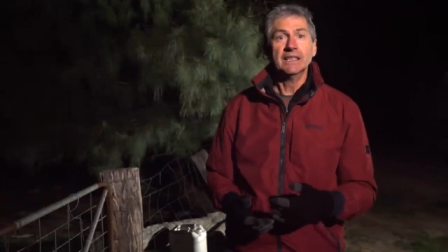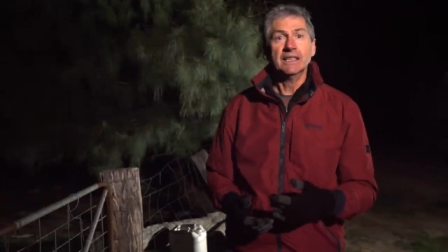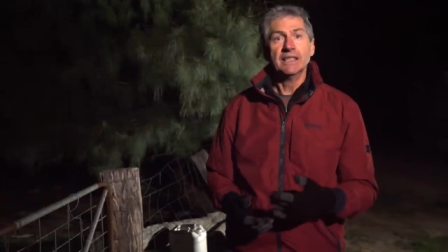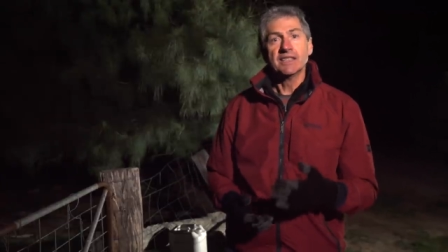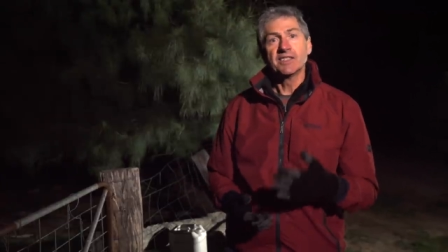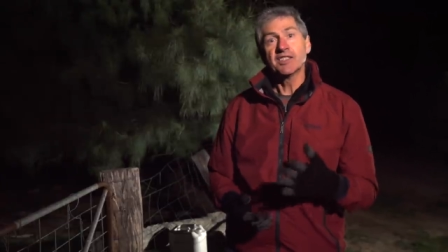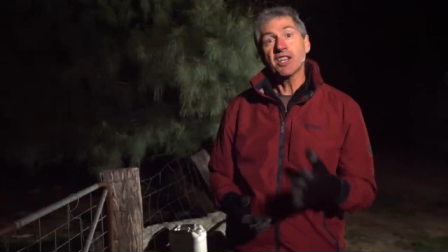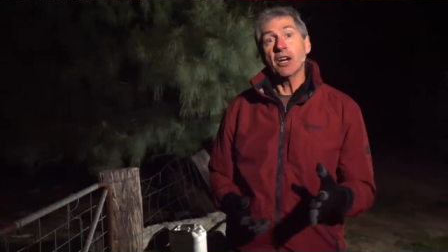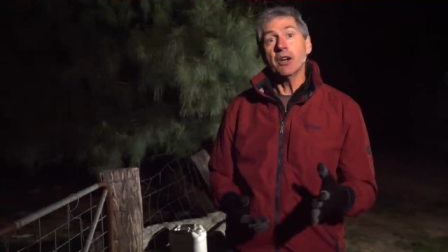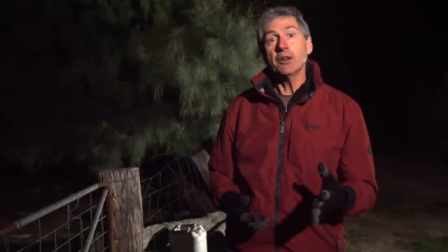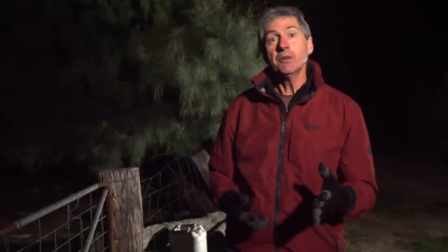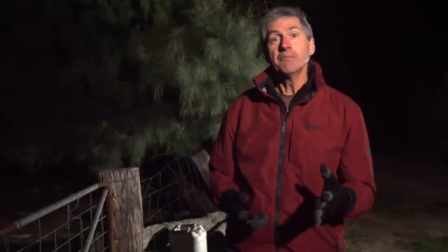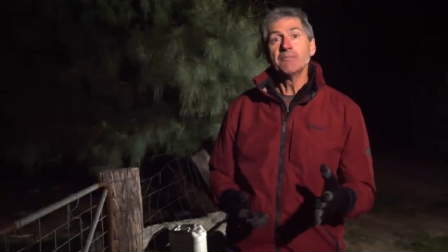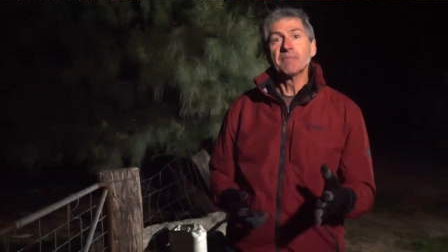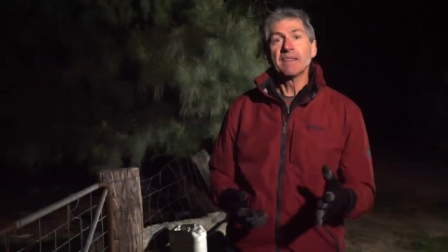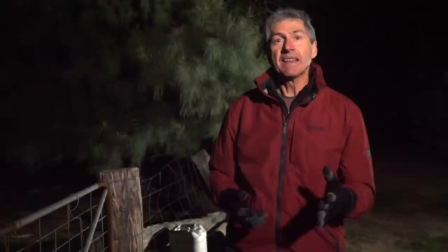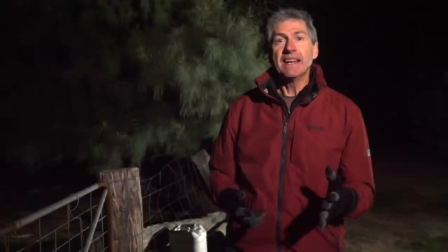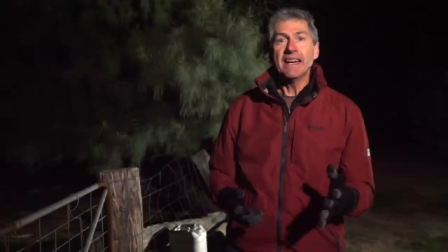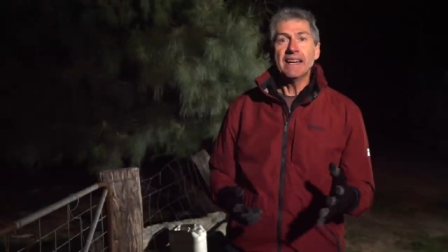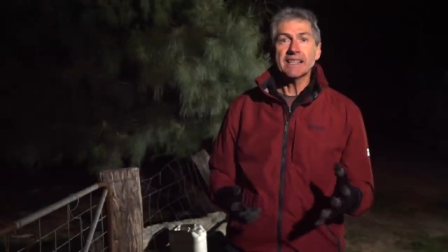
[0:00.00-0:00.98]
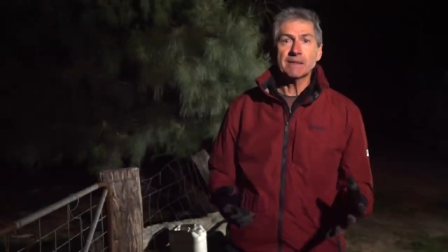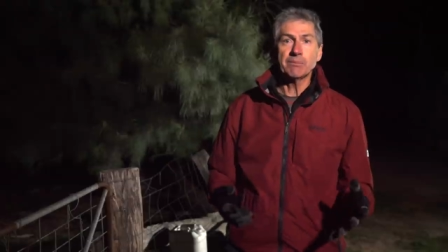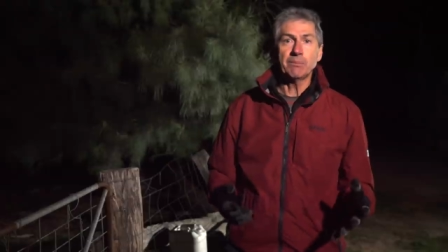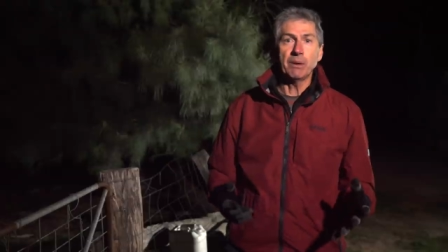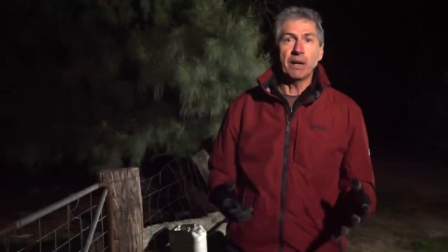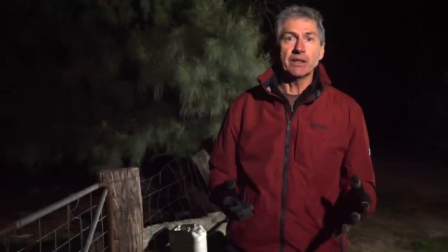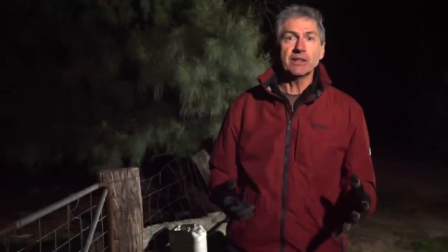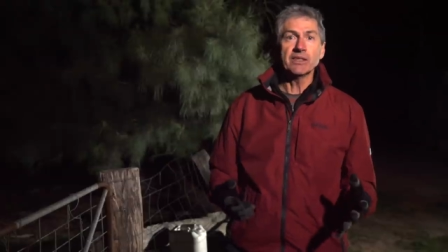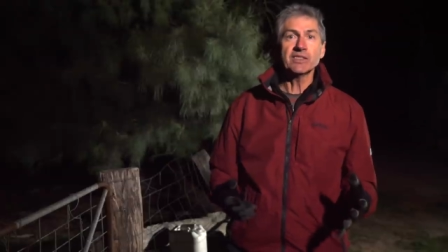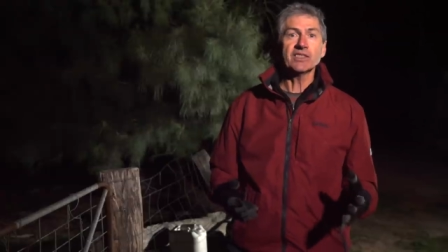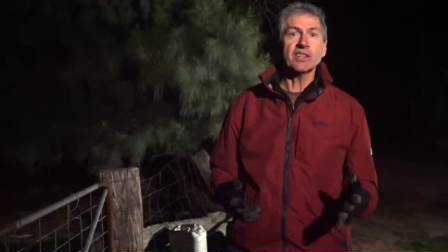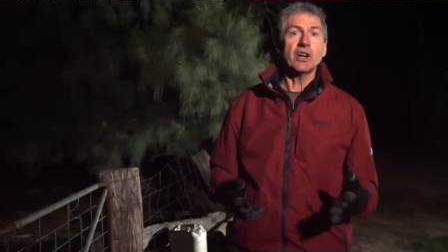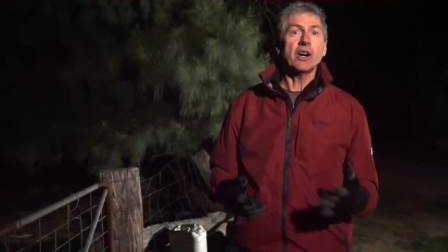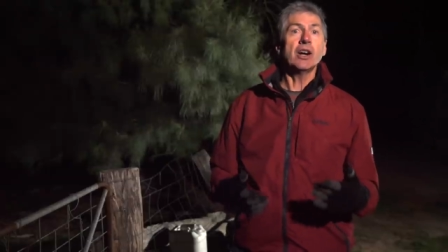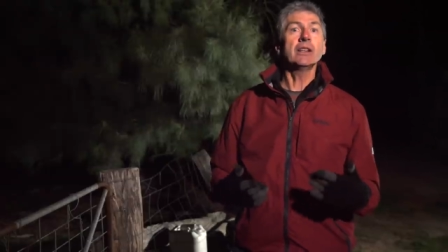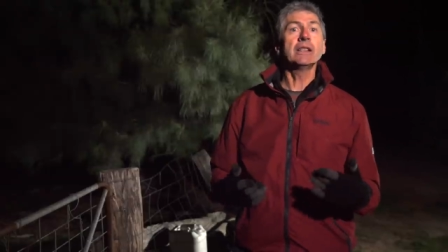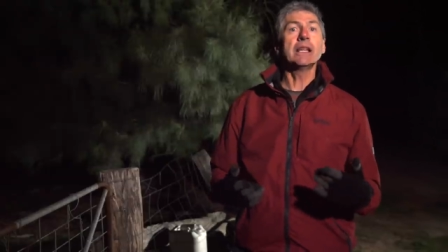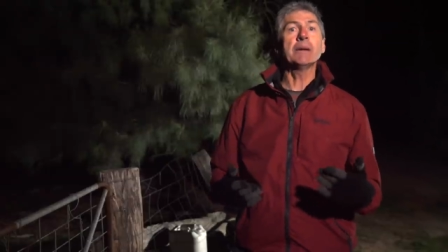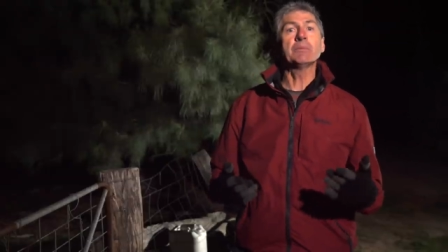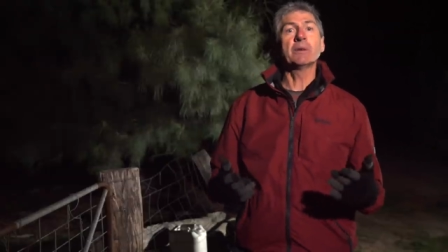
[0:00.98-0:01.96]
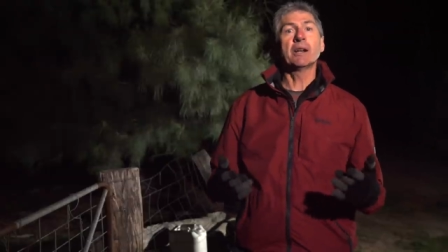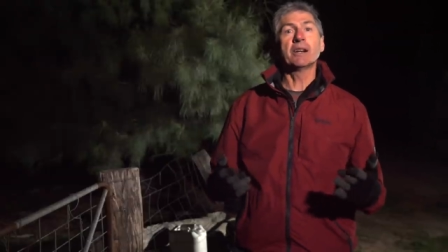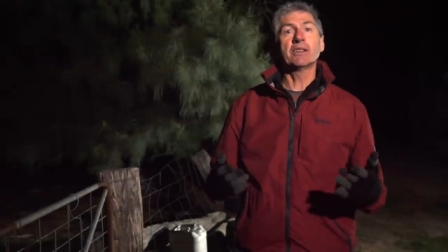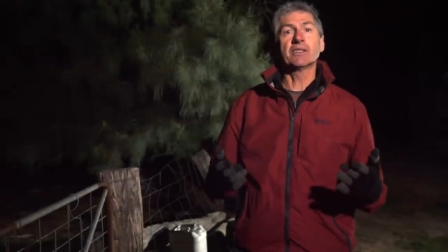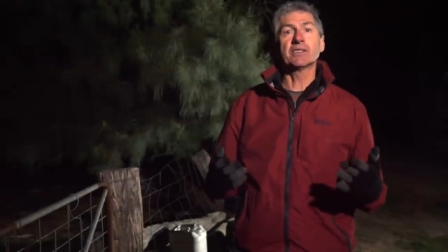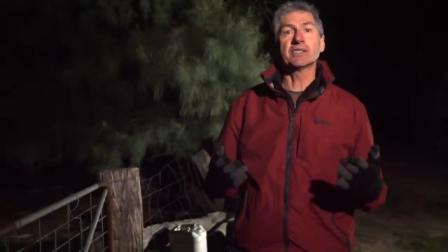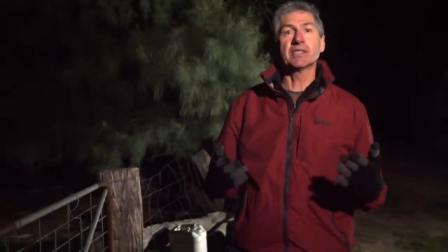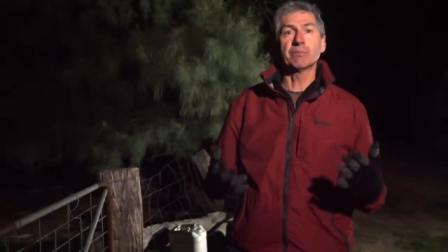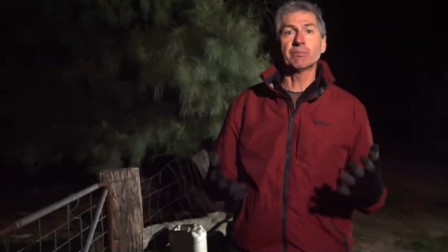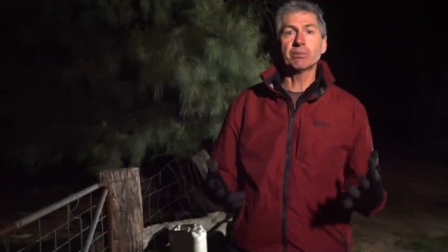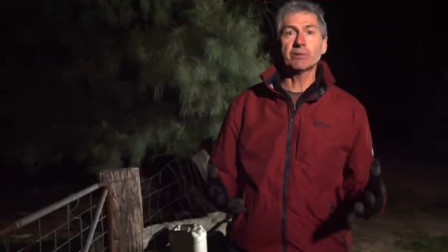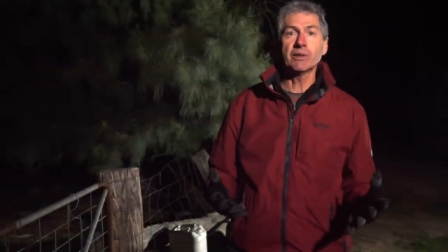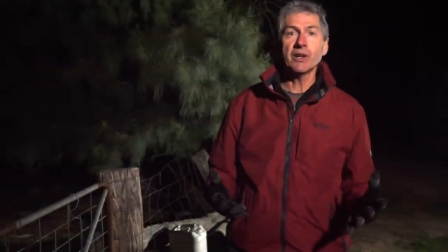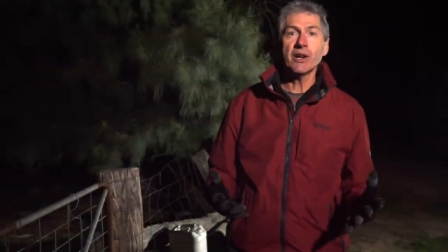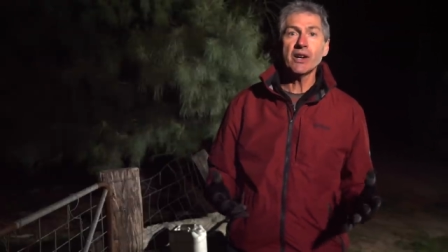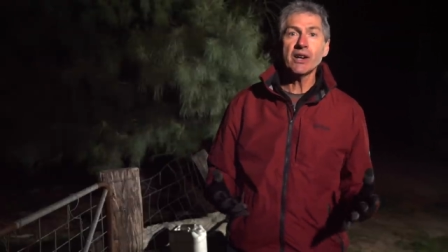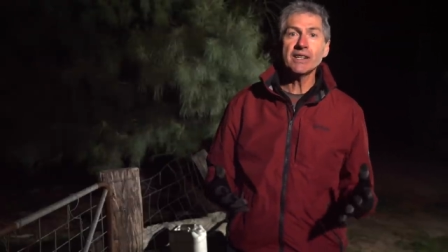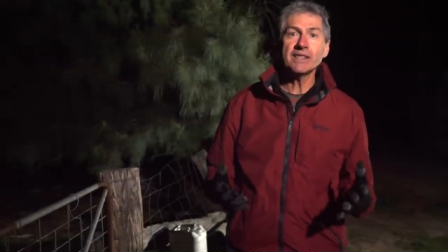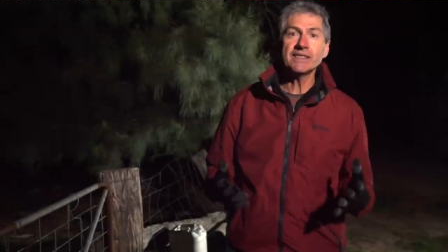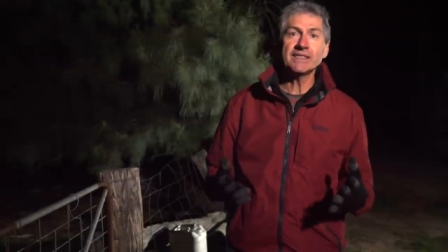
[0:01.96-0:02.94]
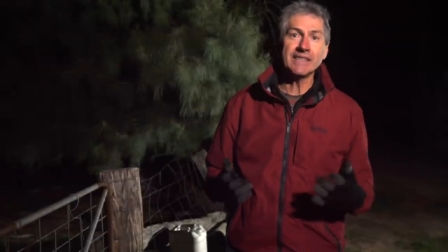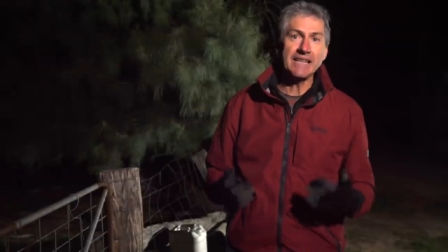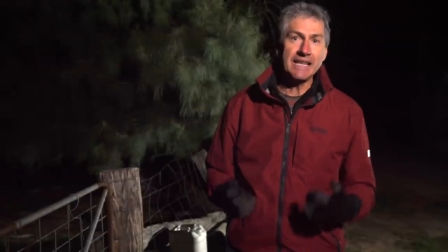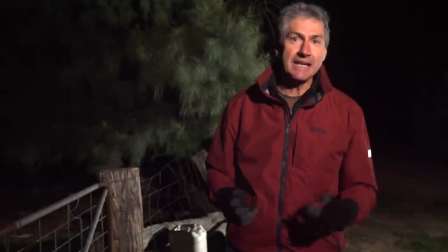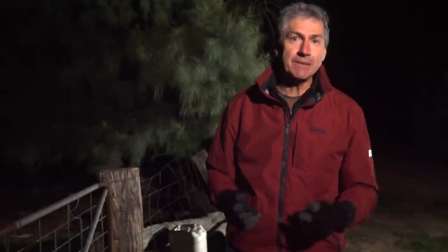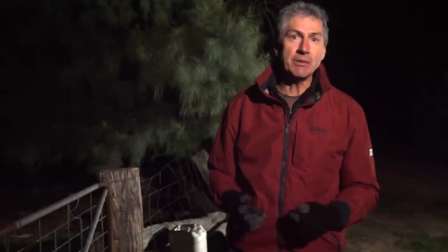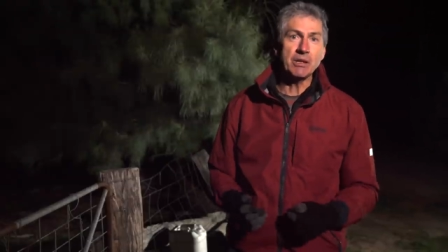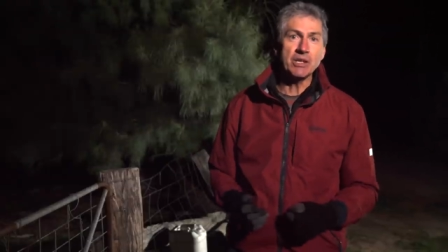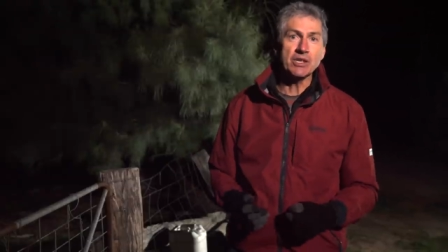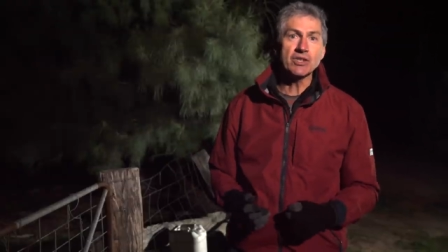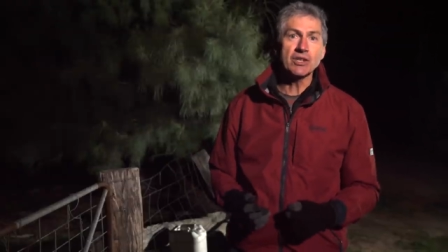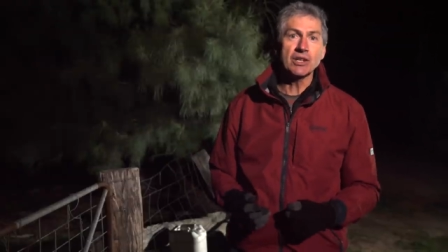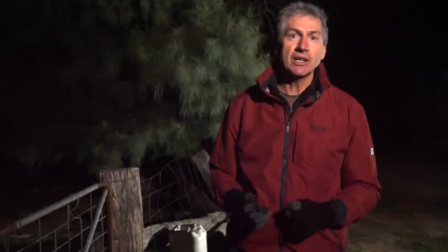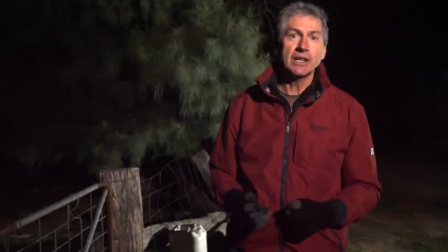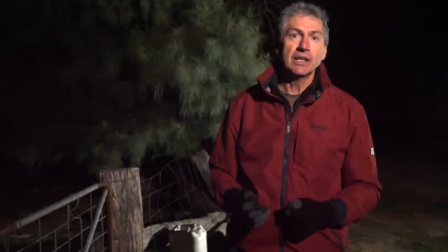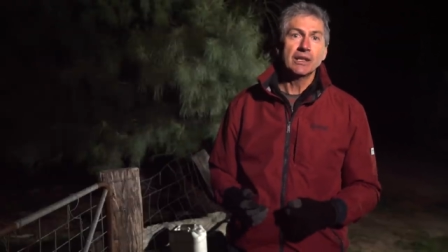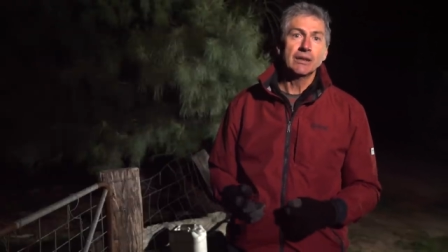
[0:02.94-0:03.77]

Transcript: So, as a bonus, I'll upload a surprise image